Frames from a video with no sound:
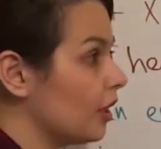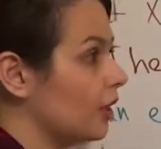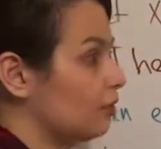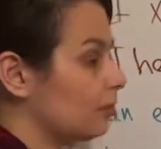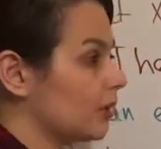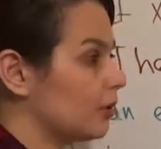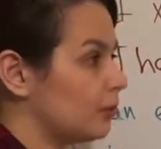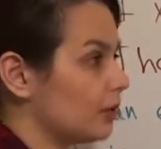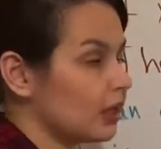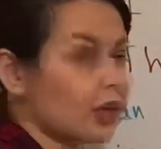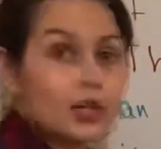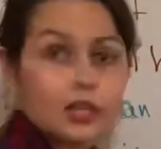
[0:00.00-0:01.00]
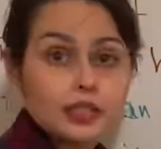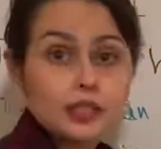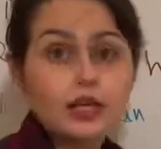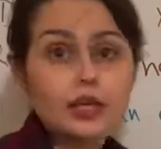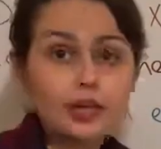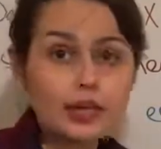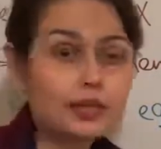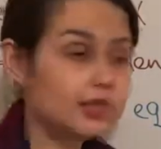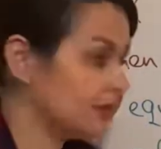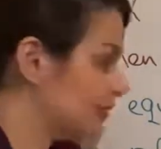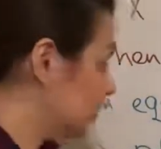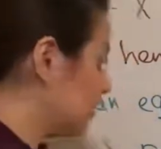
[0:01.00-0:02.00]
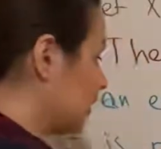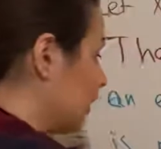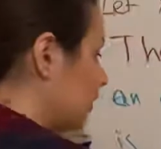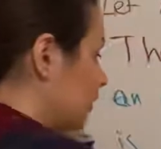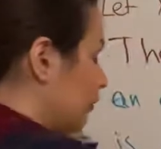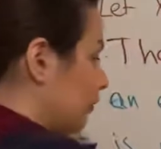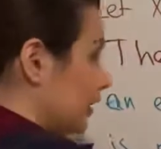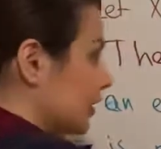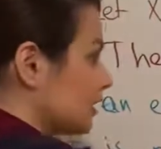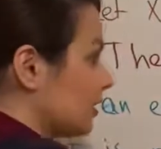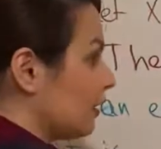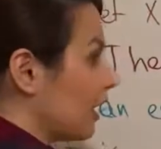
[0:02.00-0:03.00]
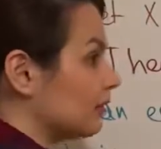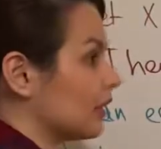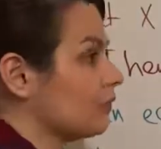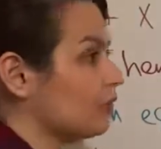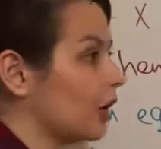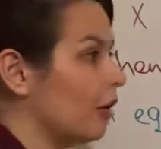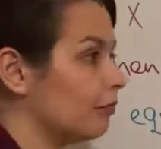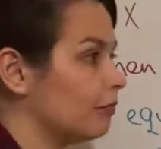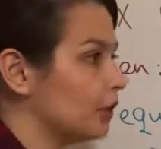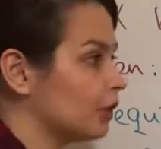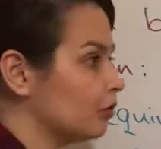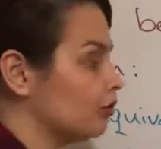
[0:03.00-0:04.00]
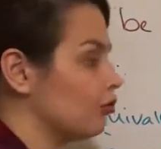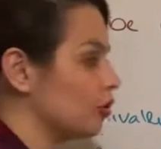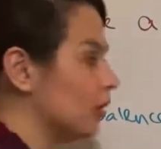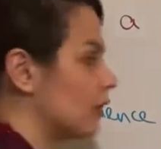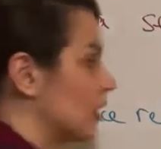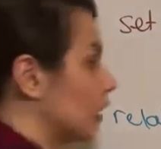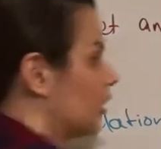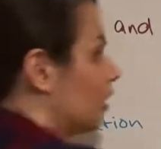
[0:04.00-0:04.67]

but because asymmetric and reflexive have that conflict to each other,